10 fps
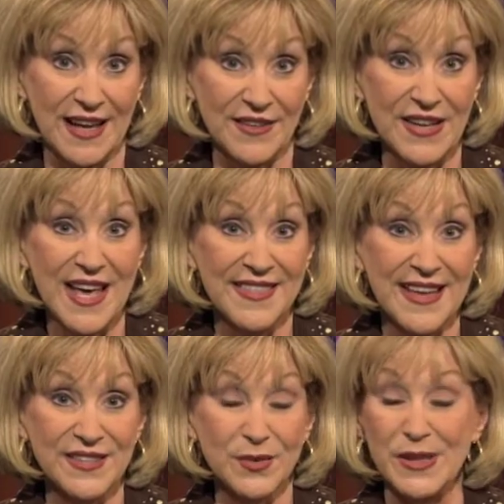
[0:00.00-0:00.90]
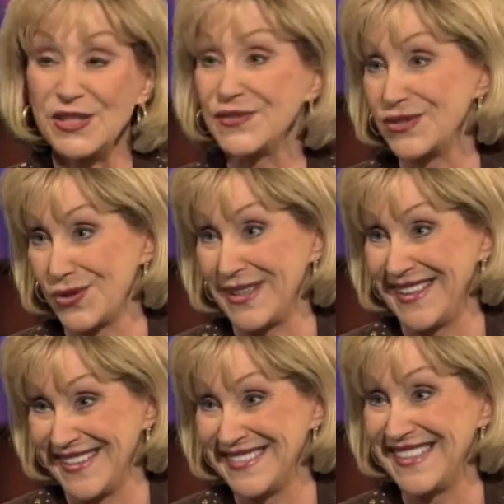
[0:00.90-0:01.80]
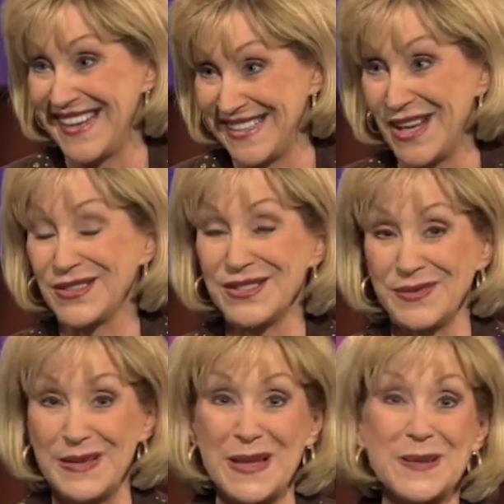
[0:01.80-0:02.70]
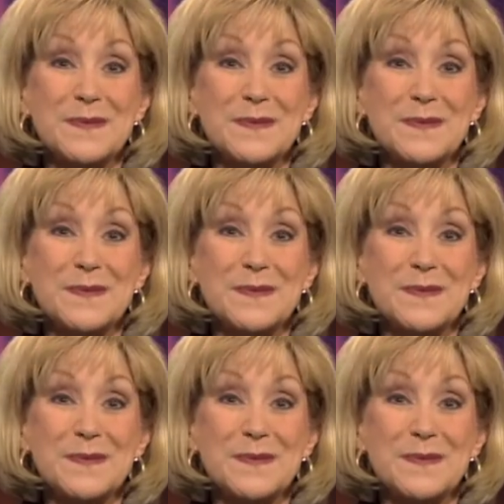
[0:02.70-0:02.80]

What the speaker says: life. Thanks so much for joining us today, Dr. Smith.